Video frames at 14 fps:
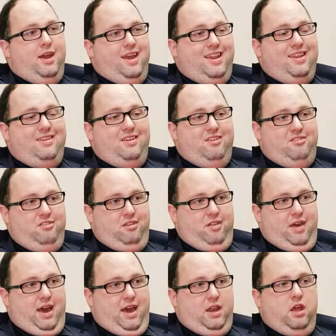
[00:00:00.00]
In addition to
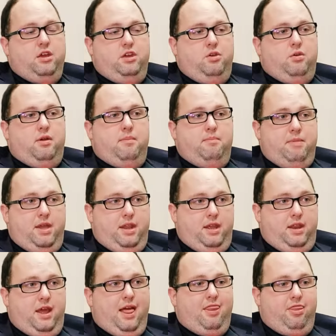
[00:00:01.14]
that, you
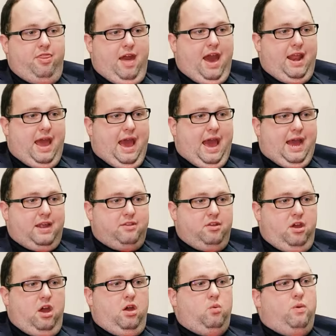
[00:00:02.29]
committed that act
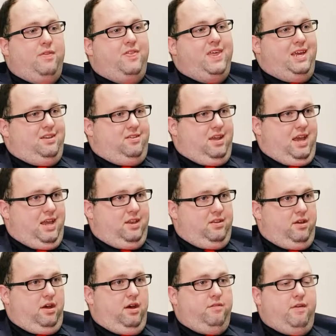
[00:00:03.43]
with the intent
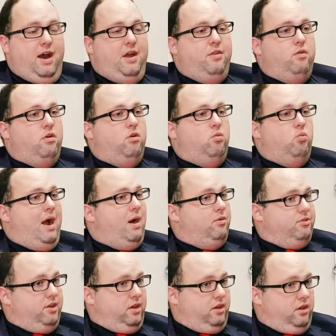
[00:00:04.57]
of either
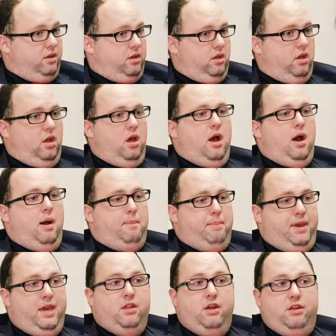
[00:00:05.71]
arousing,
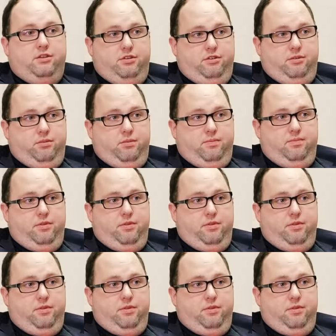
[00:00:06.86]
appealing to,